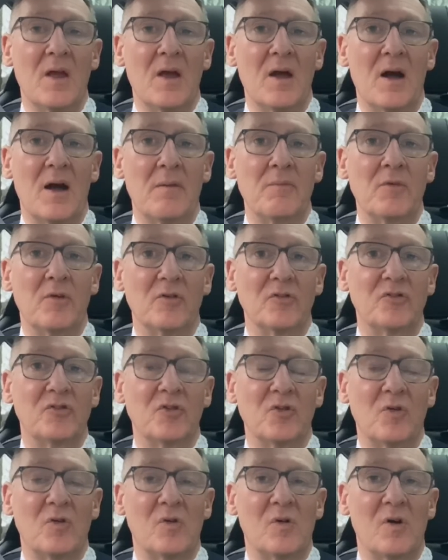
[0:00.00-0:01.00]
I'm not
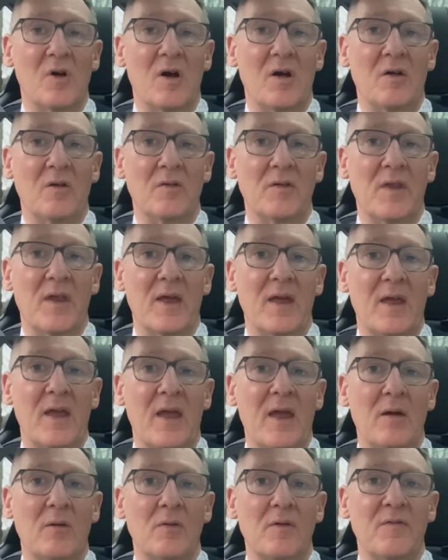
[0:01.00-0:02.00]
sure on
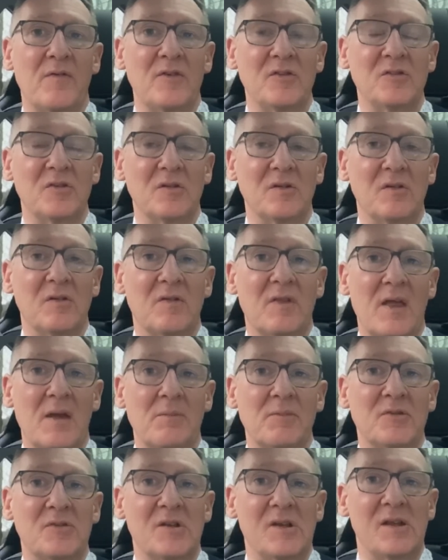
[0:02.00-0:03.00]
how efficient that
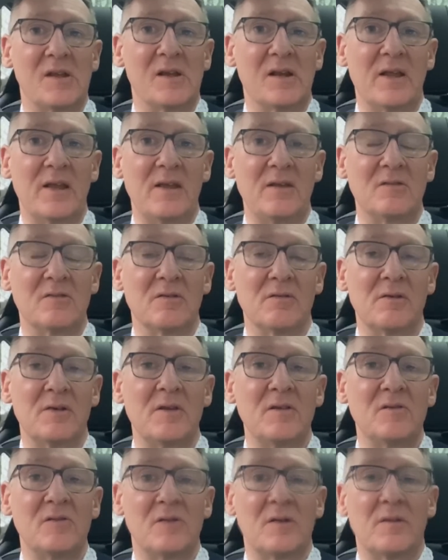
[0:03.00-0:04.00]
particular heater
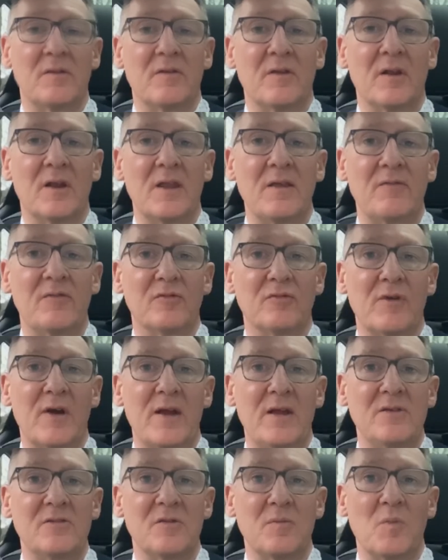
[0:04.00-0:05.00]
is. The Leaf's
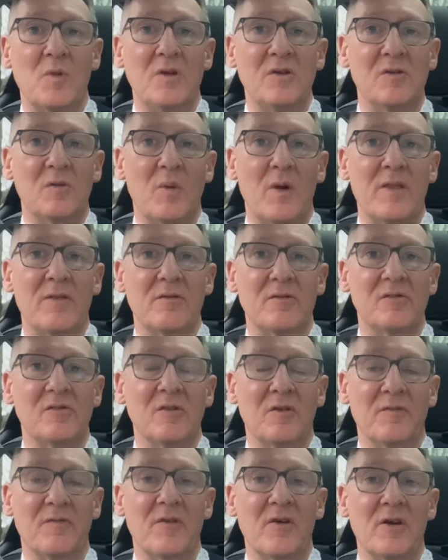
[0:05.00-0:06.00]
range in winter weather is
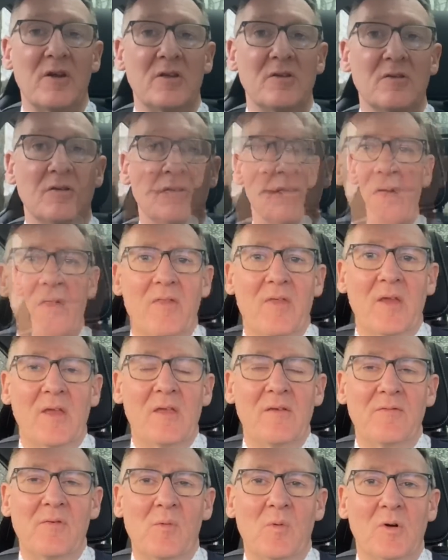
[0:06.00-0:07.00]
not very good.
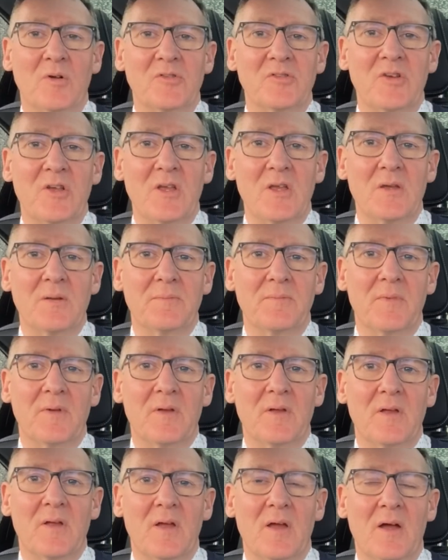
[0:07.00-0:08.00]
Thank you for watching.
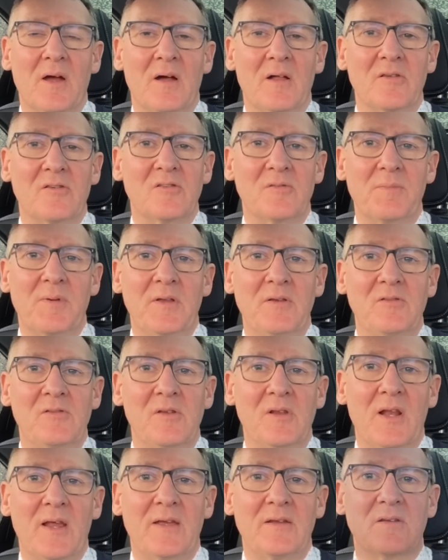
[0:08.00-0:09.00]
I'll speak
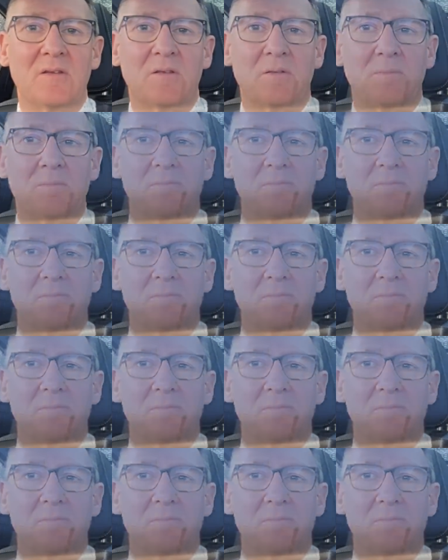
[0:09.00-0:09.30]
to you later.